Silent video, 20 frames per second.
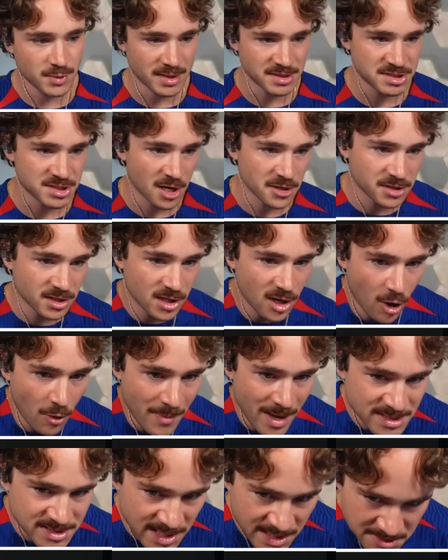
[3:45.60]
I start the
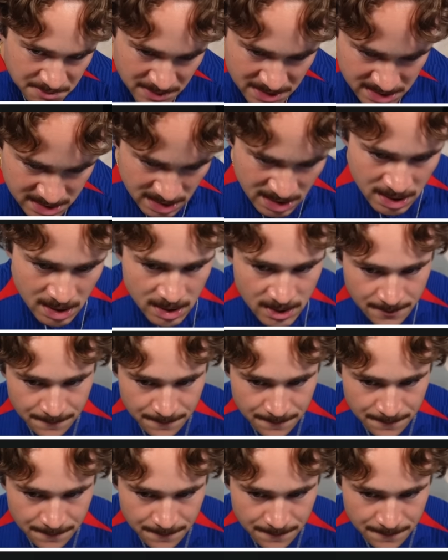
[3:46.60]
Gomez SBC?